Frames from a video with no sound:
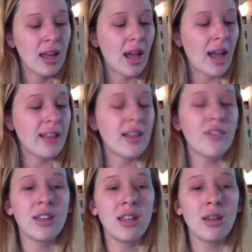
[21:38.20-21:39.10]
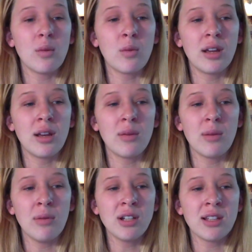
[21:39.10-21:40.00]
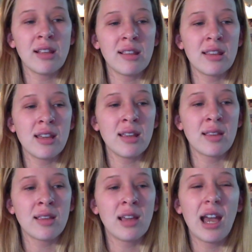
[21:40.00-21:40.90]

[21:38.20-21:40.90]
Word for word: I definitely would repurchase this.